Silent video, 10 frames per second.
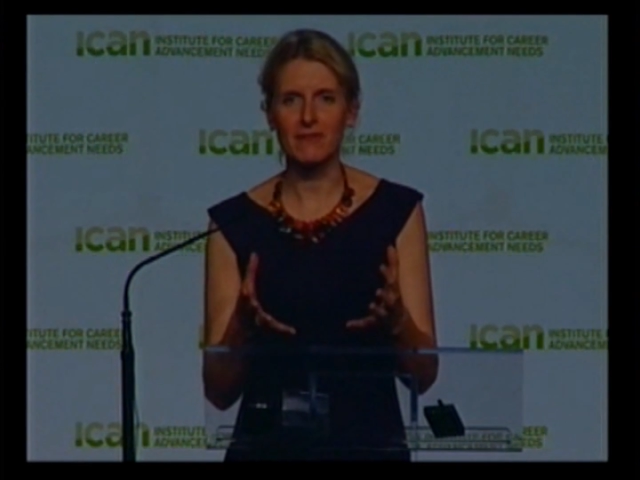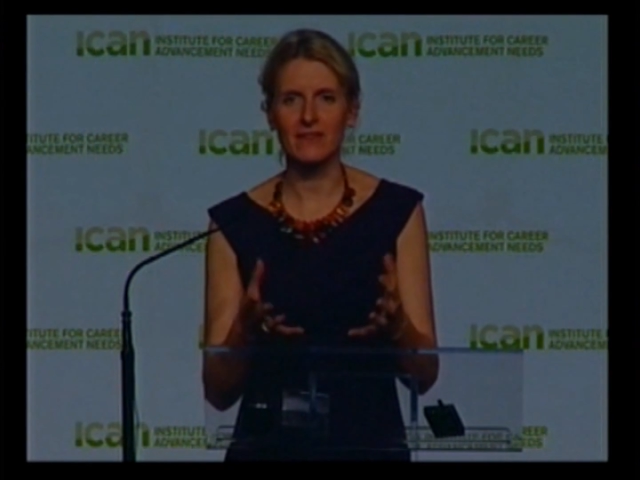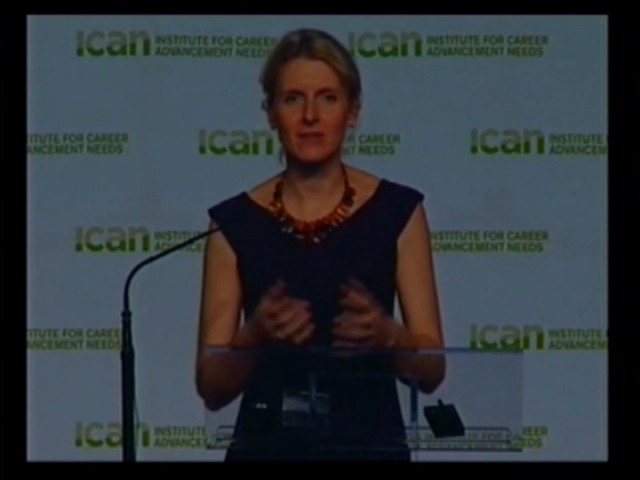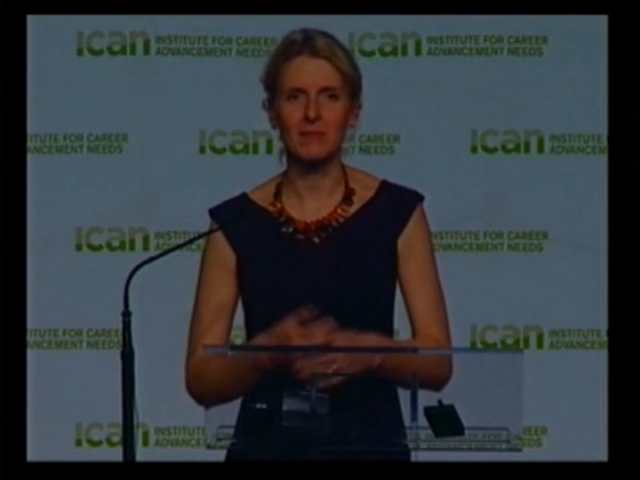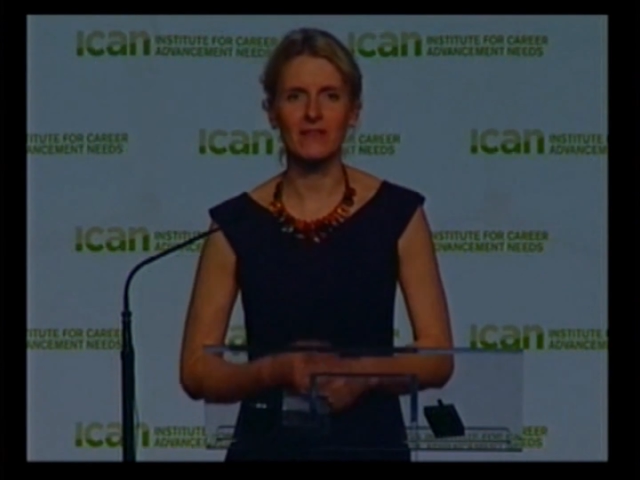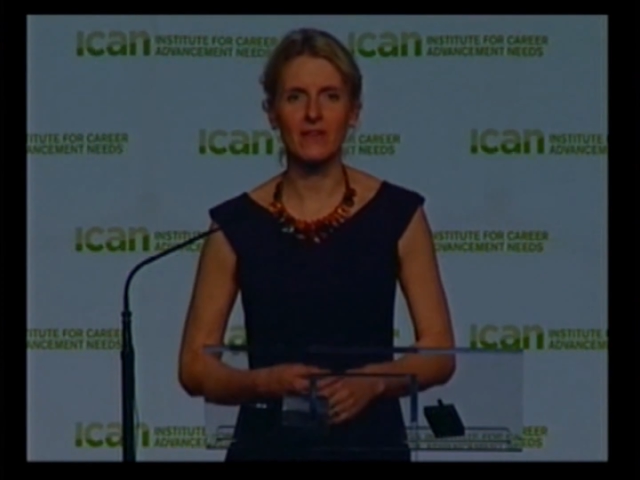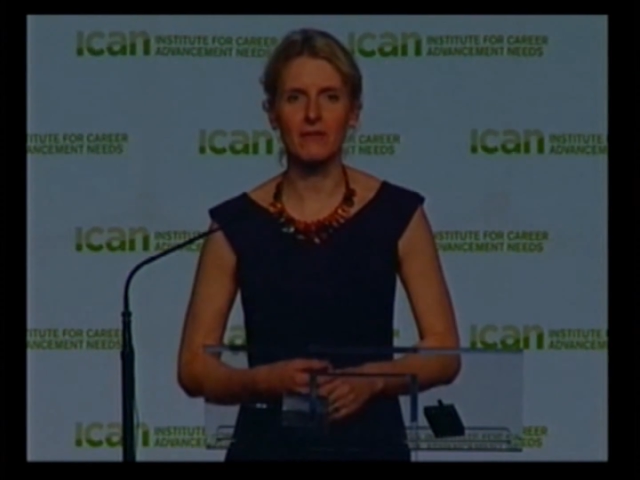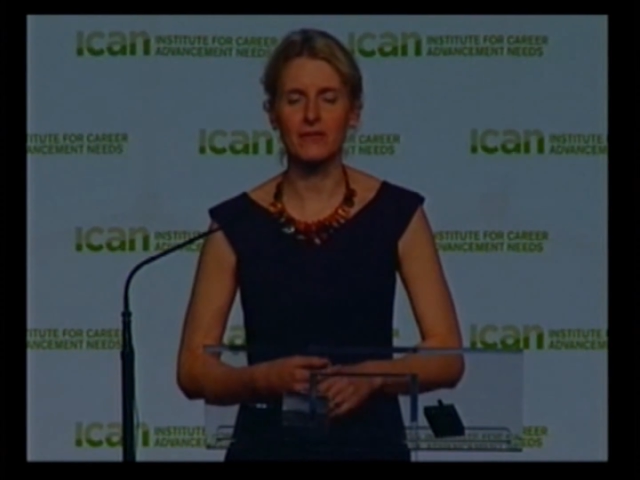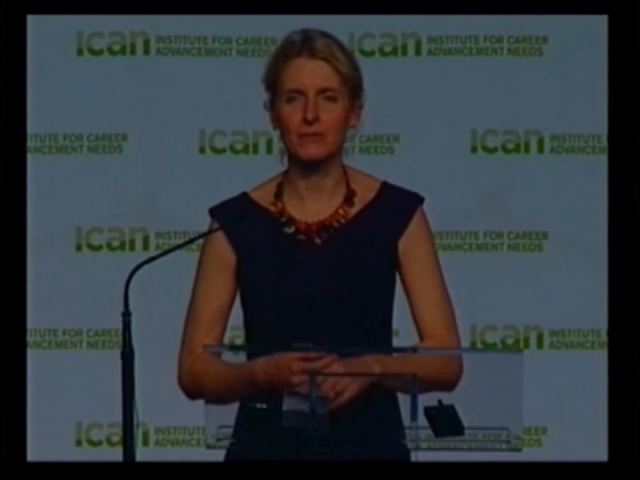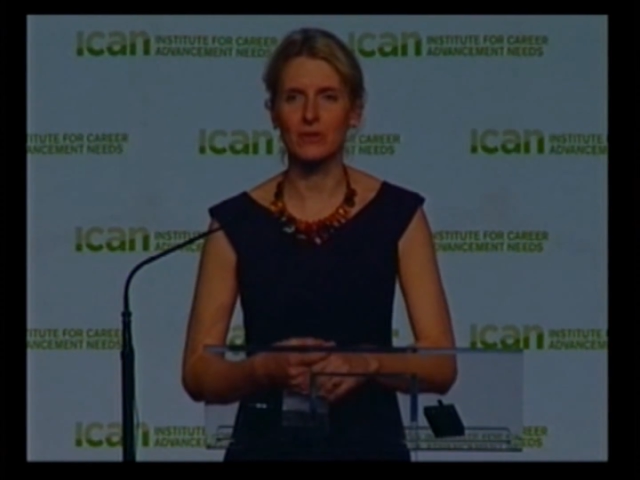face on
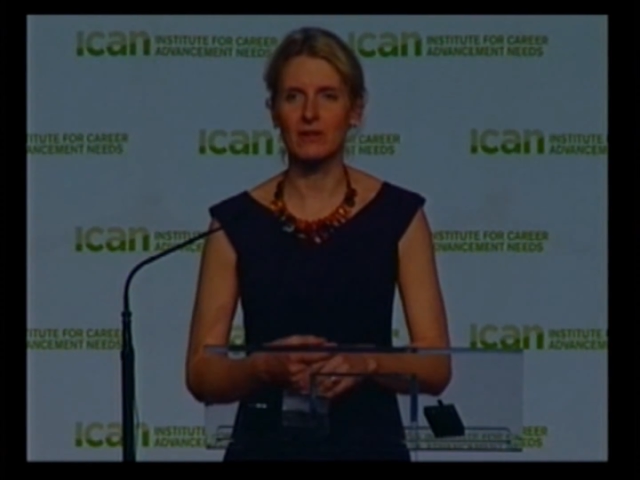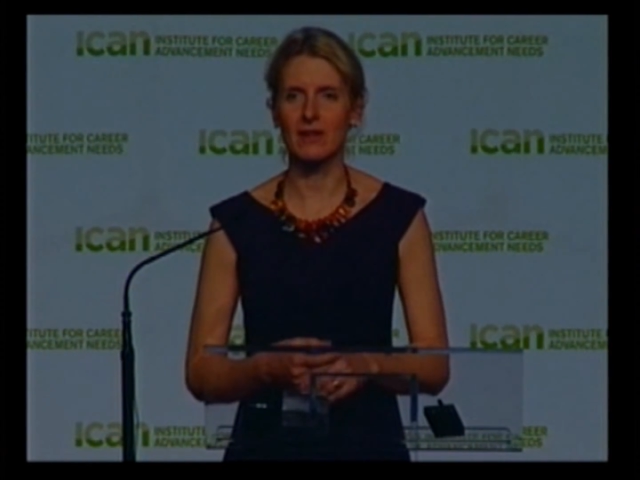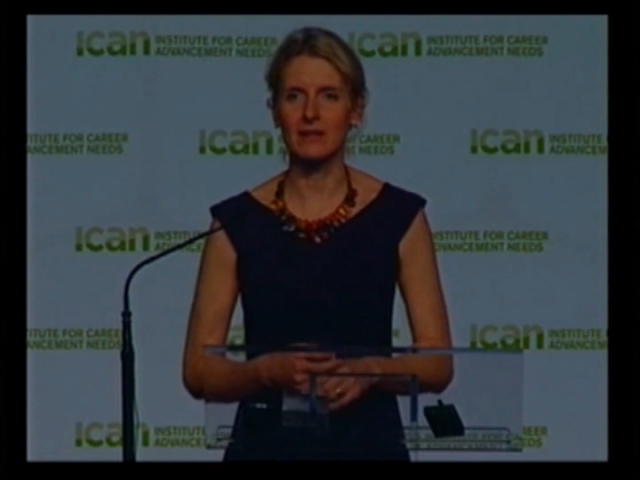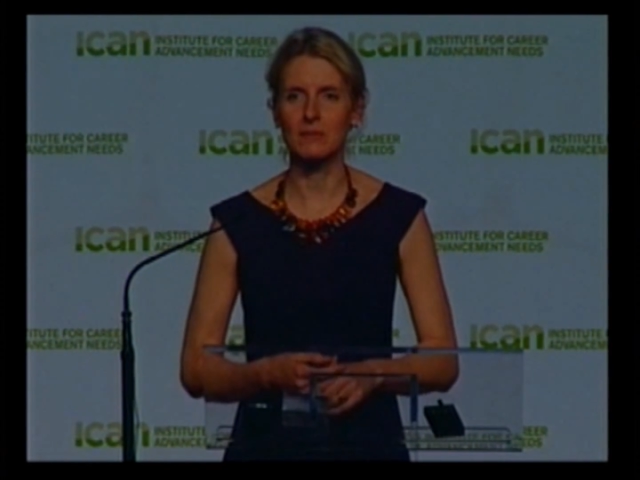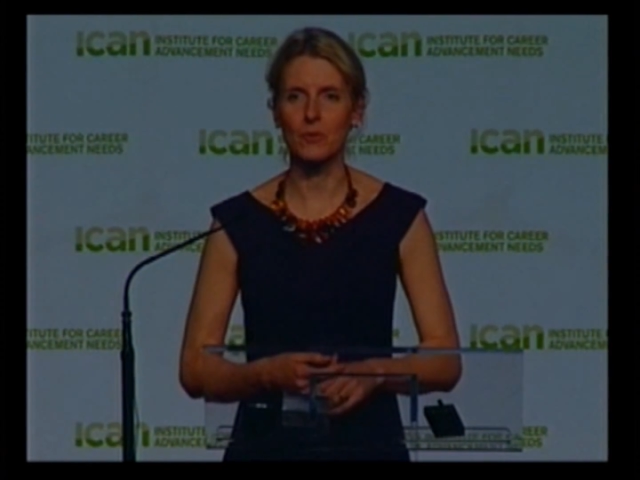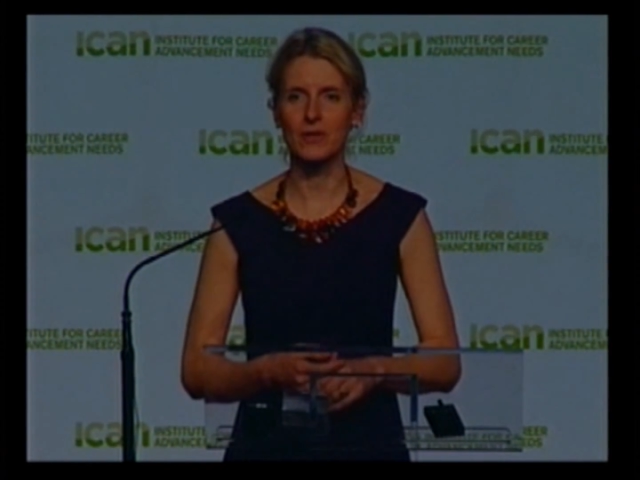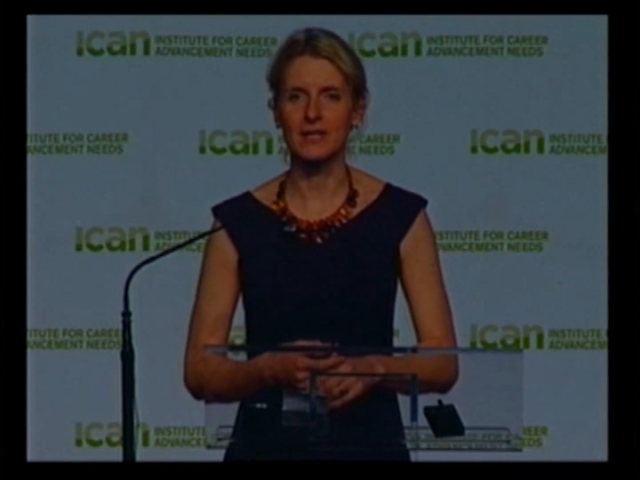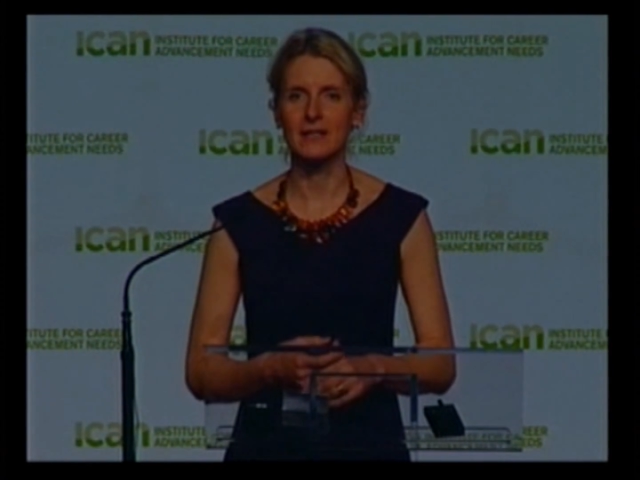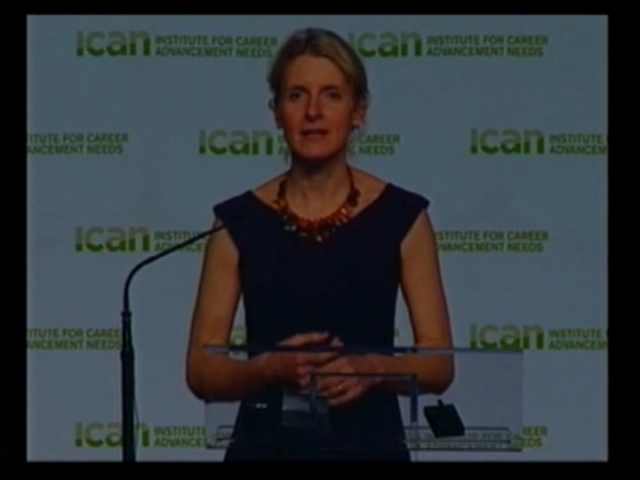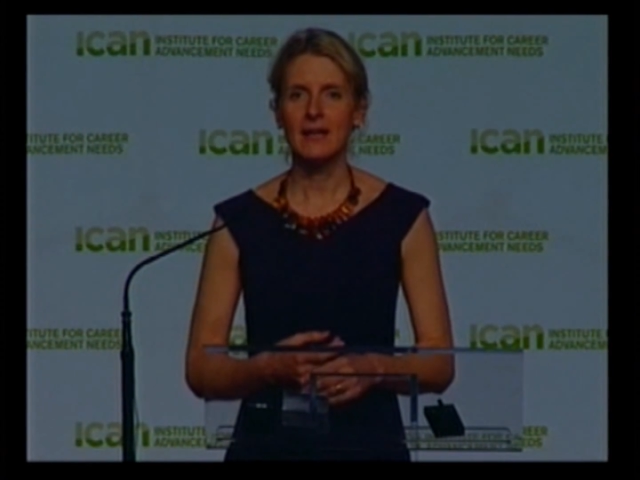myself at 3 o'clock in the
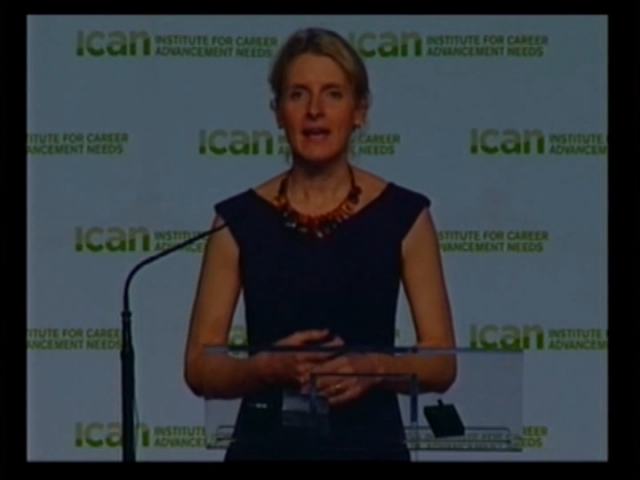morning.